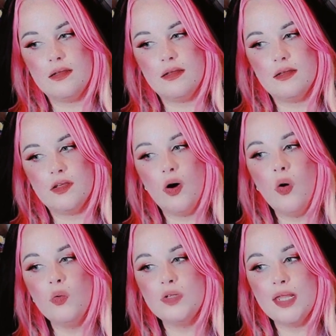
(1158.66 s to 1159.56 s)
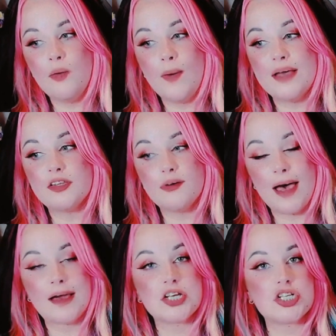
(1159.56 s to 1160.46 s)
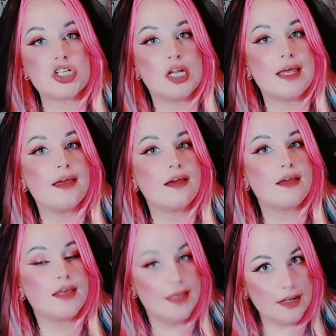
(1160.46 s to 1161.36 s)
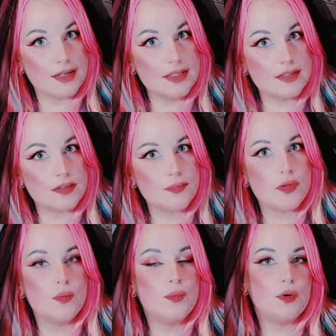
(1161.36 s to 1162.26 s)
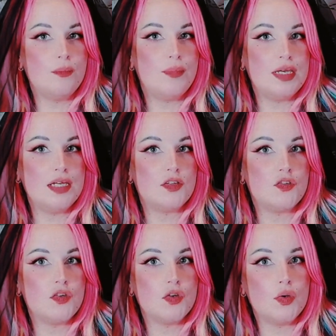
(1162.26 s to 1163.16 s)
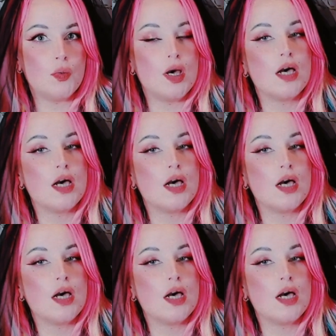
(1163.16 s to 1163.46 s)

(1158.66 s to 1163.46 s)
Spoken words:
The only way to actually kill it would be to